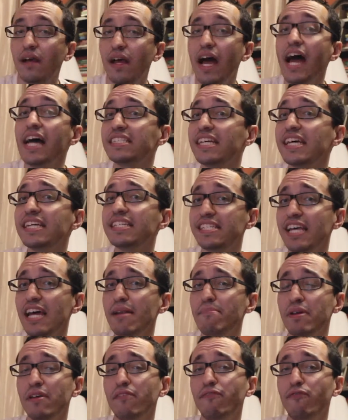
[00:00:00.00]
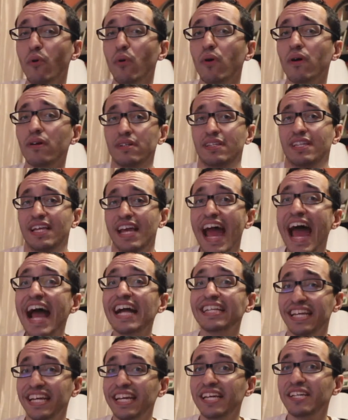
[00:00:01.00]
As I said before, the
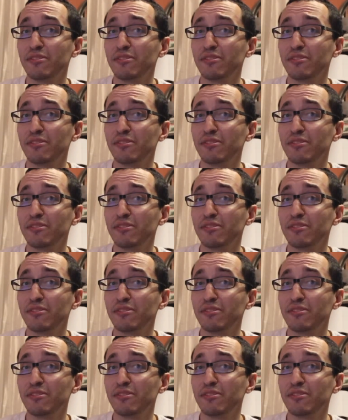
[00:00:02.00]
acting